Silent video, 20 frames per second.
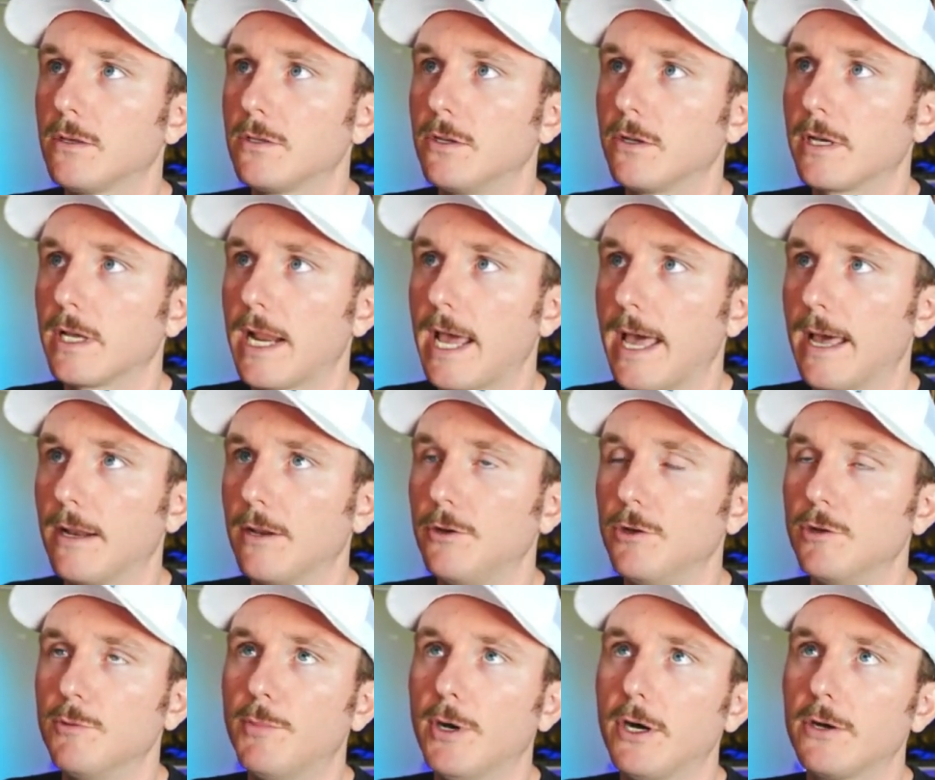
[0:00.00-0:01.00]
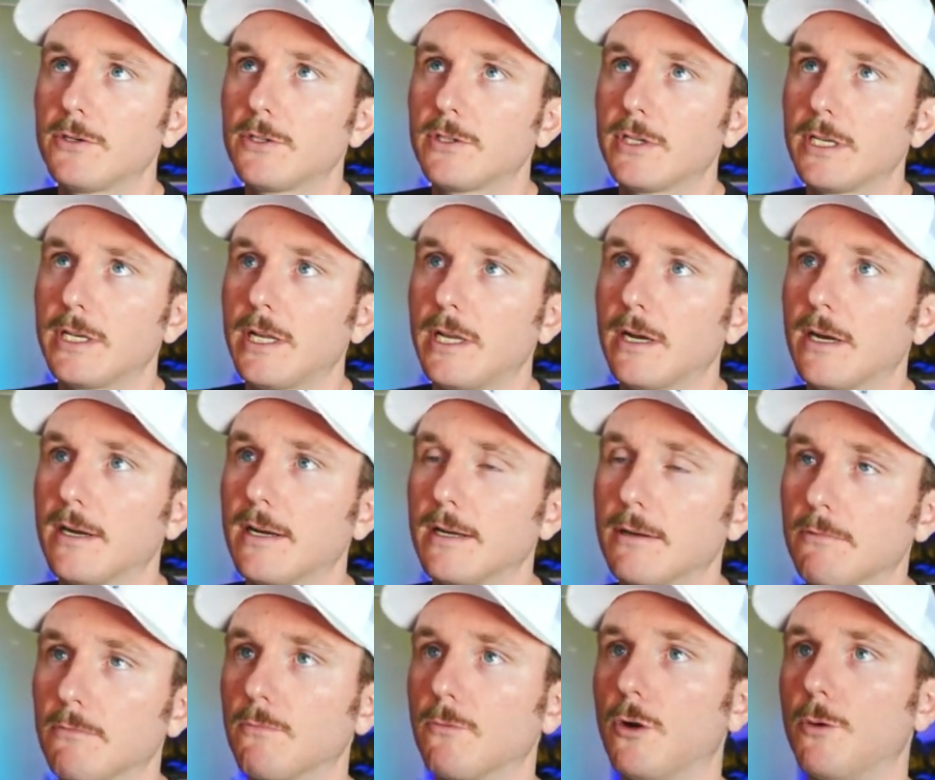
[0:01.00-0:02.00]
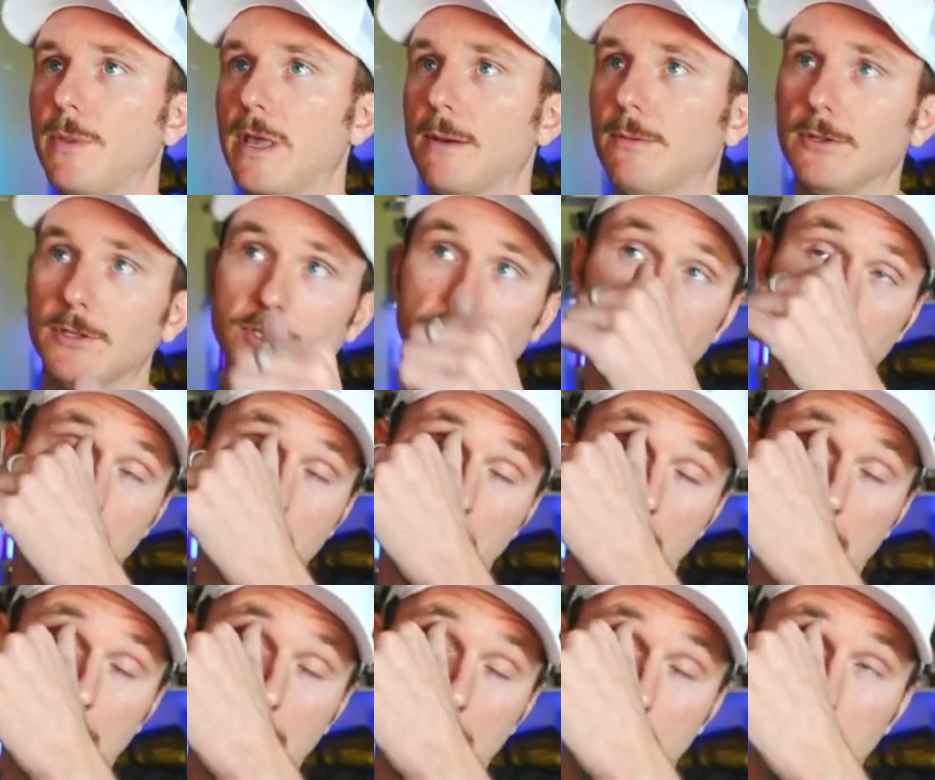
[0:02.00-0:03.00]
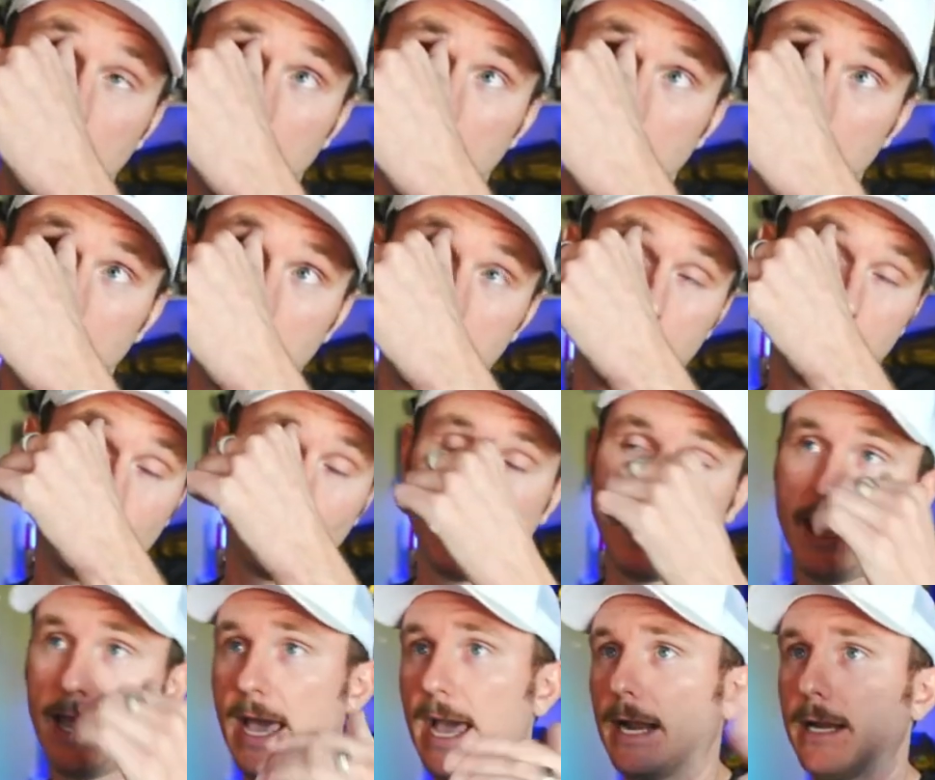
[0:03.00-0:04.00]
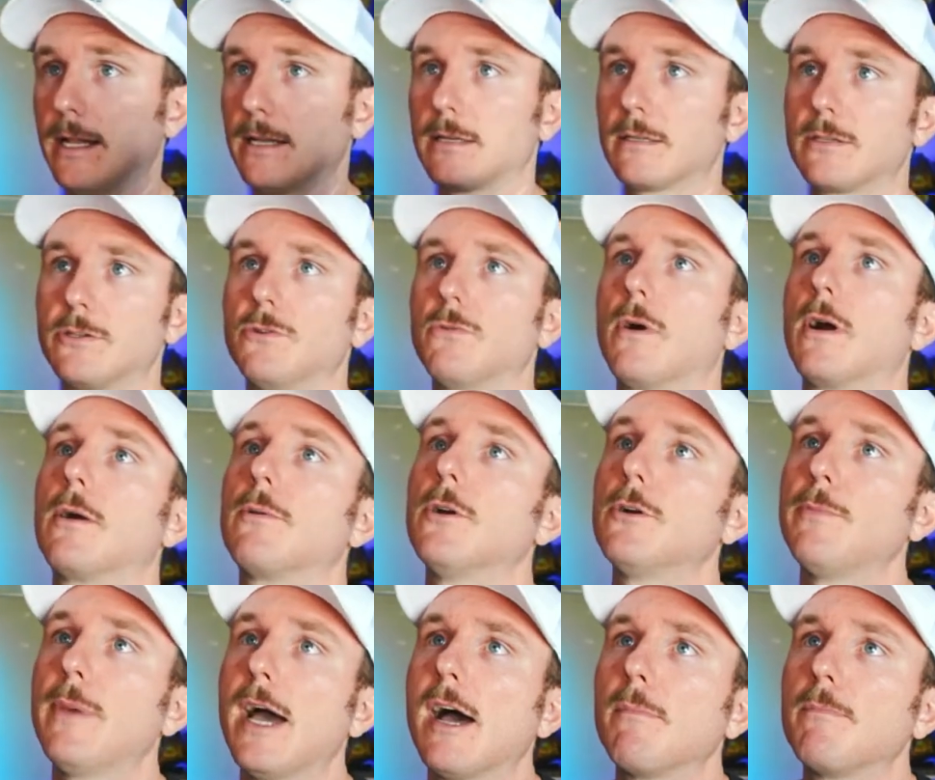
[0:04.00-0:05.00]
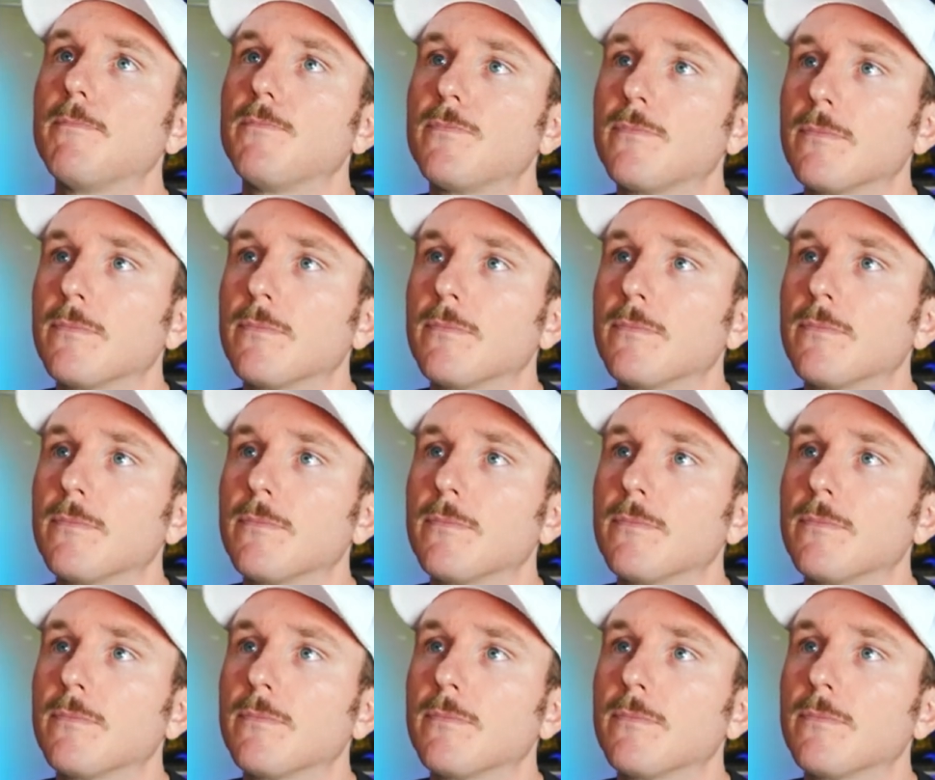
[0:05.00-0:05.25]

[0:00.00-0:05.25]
So you can add a new post in here and we'll be able to see that and add it to our roadmap.